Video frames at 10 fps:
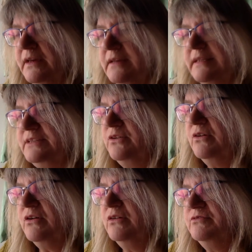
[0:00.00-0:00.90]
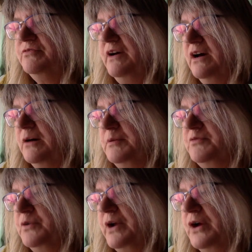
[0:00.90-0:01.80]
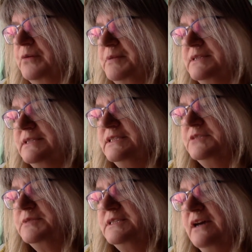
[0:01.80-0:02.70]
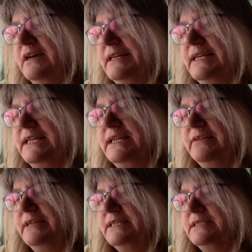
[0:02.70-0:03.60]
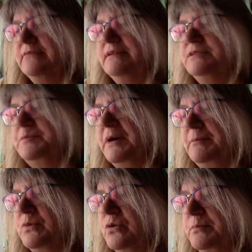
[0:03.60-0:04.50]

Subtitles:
They'd not gone far before it opened into a tiny clearing surrounded by more